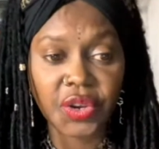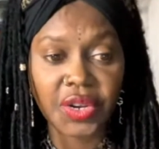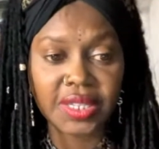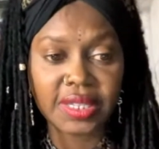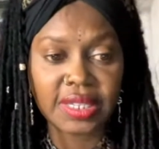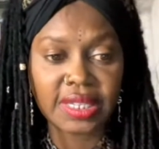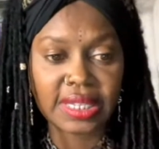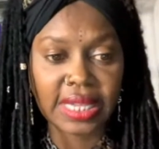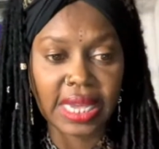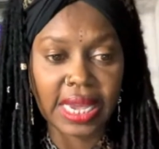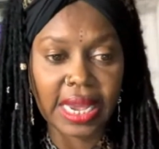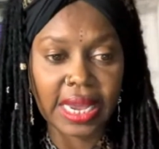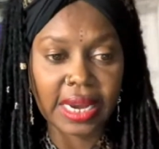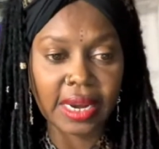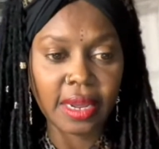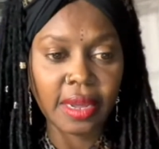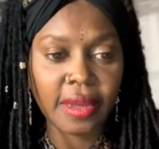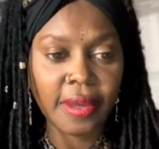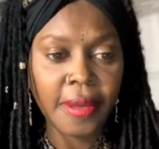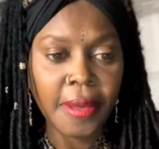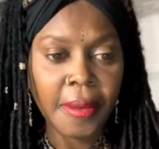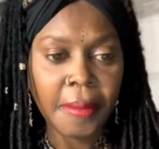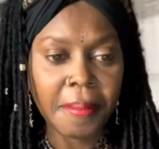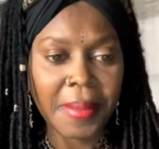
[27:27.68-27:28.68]
said,
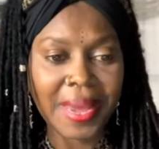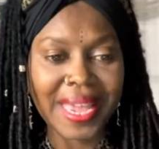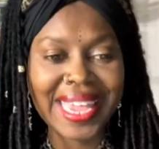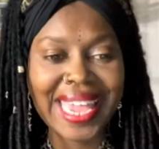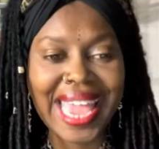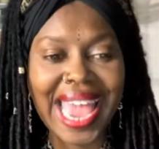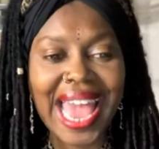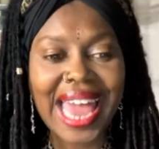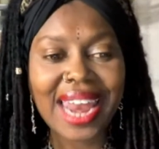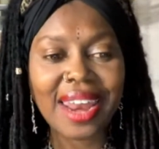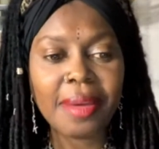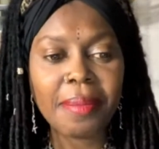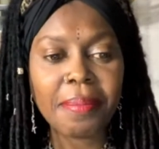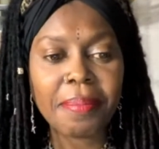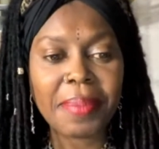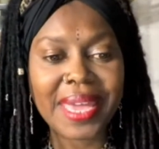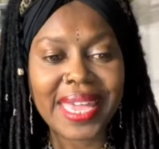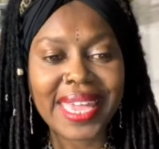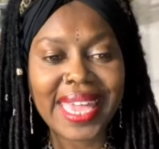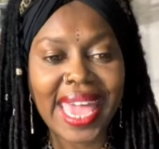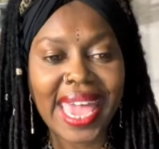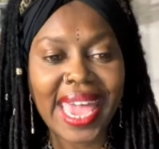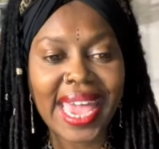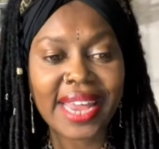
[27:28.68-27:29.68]
McCallum
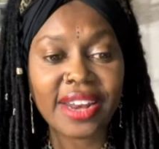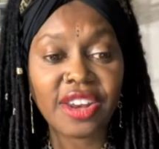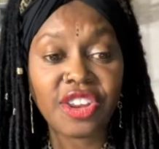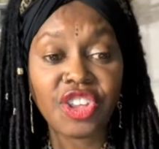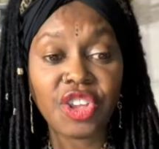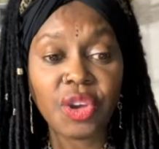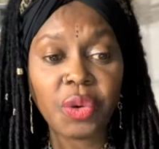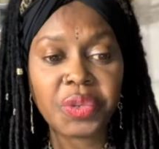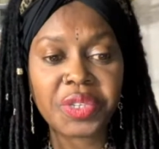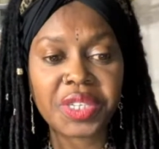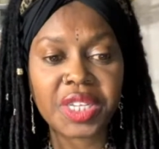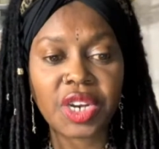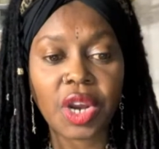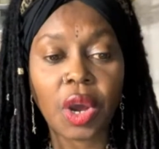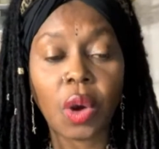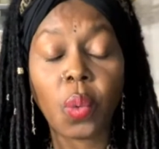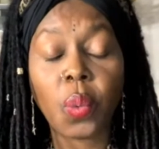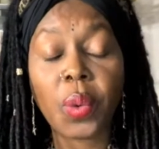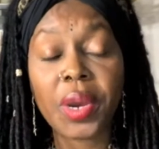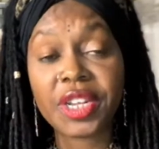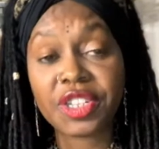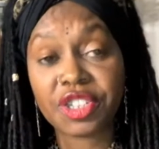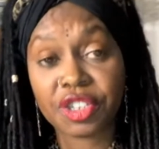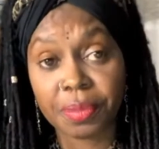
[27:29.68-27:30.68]
began using a
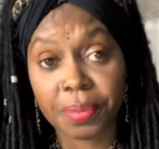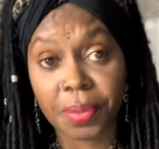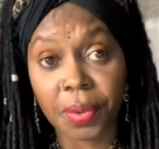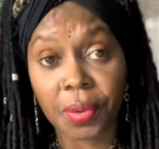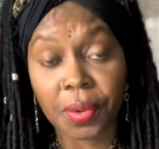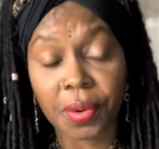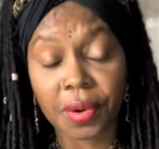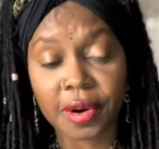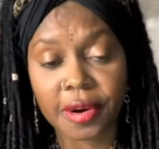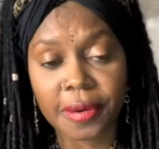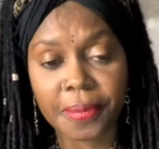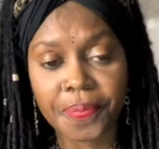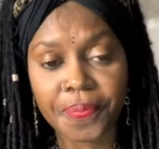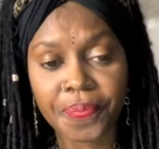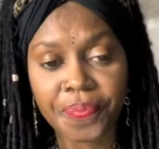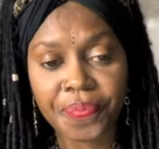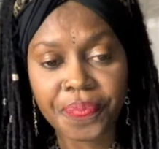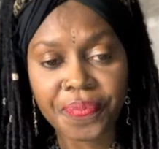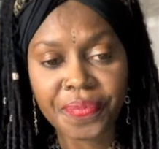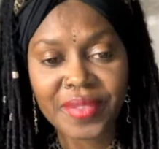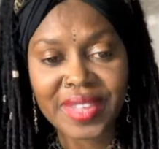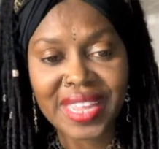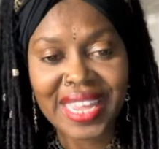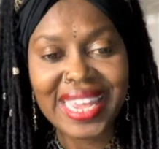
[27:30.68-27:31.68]
Ouija board.
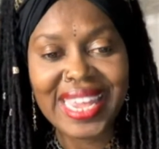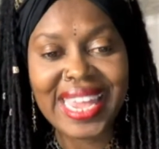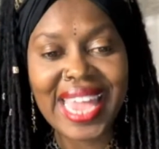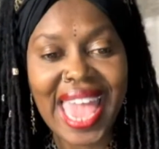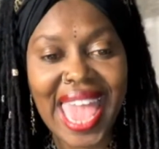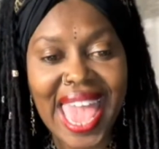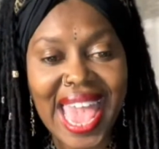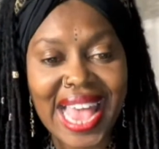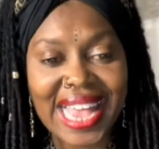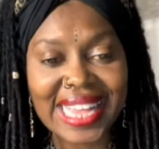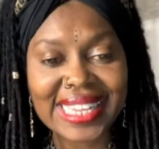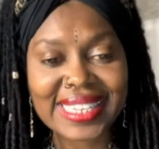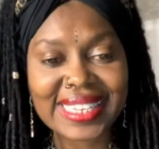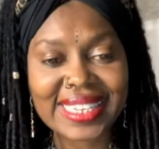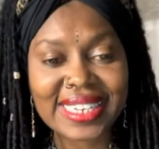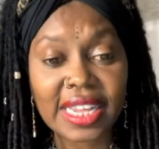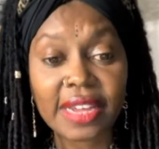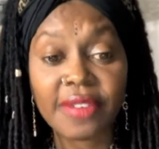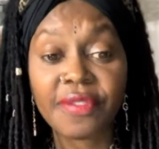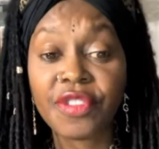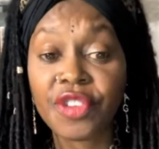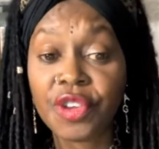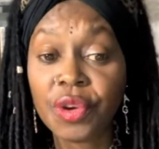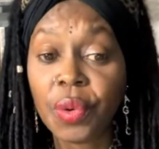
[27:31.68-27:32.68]
He asked,
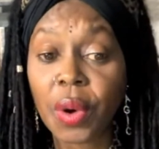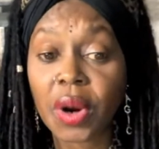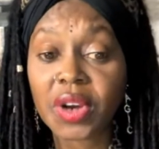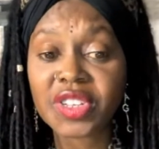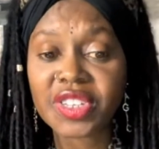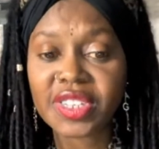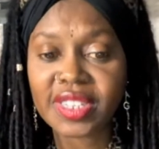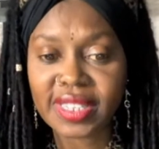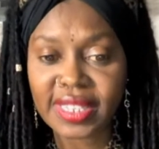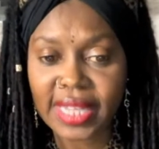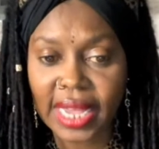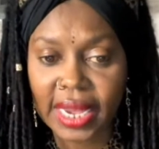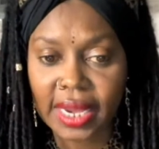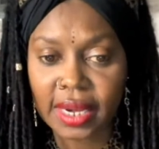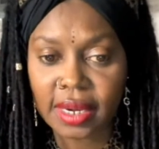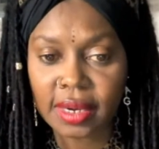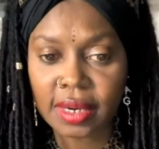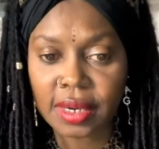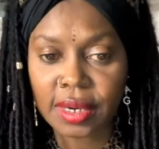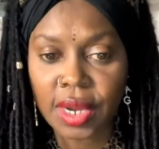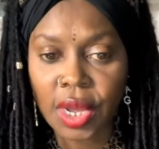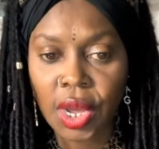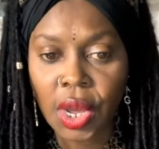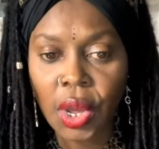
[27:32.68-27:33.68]
if you are
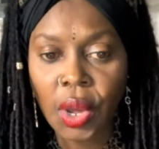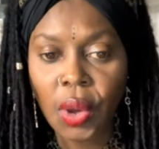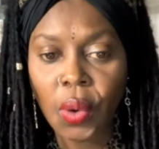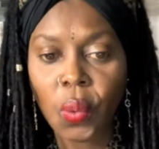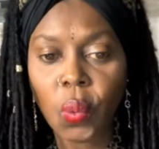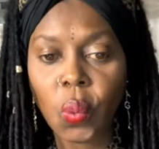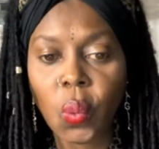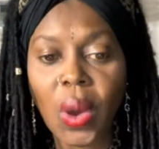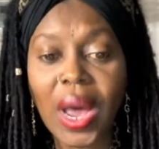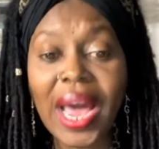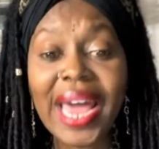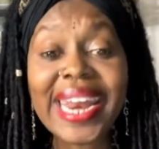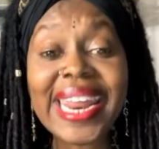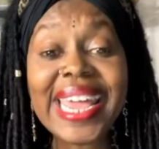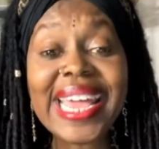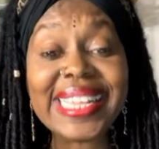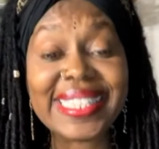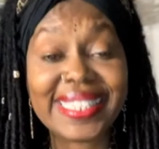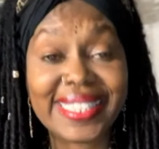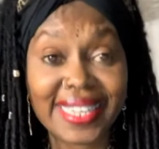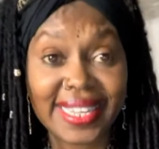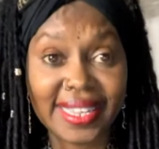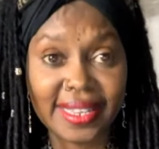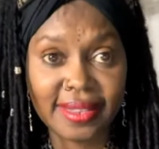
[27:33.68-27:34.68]
Satan, what
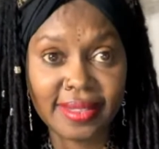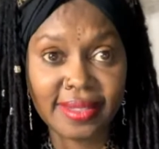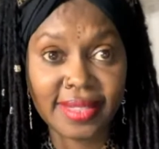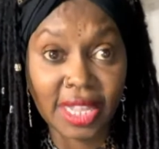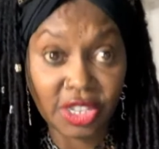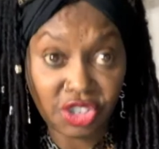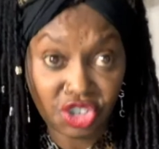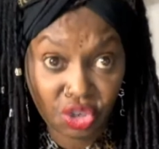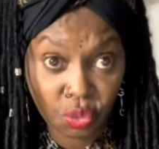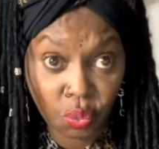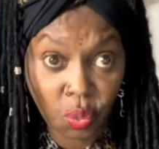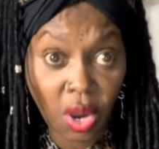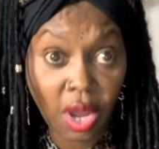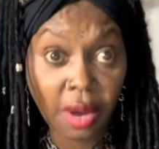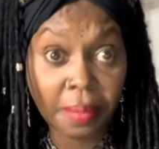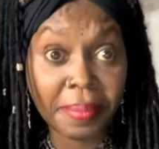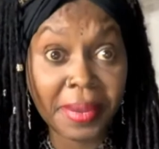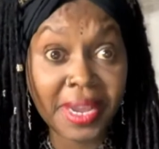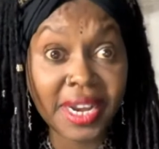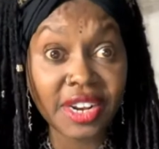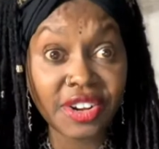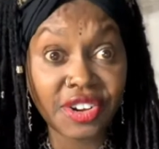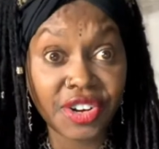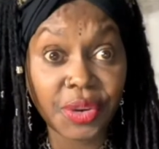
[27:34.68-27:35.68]
is it that you want
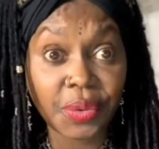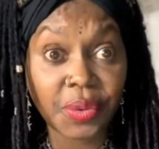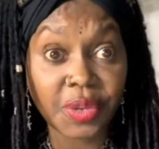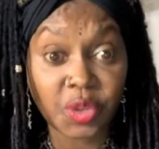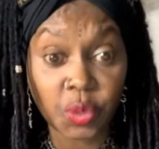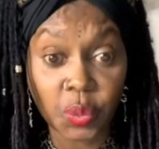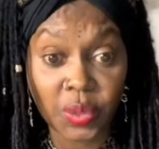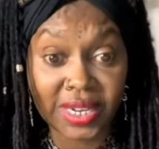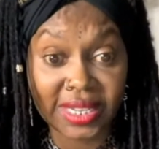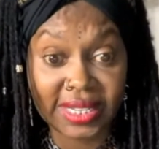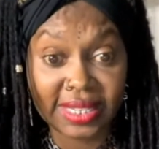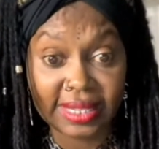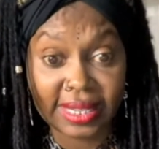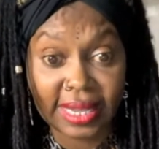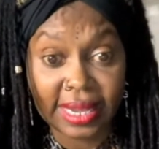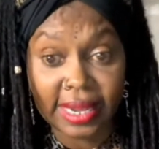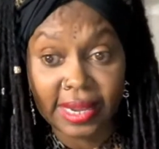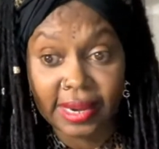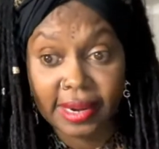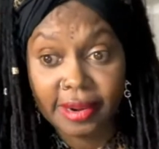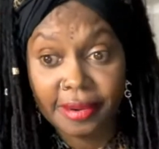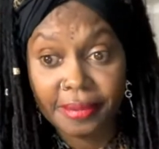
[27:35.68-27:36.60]
me to do, is what he said.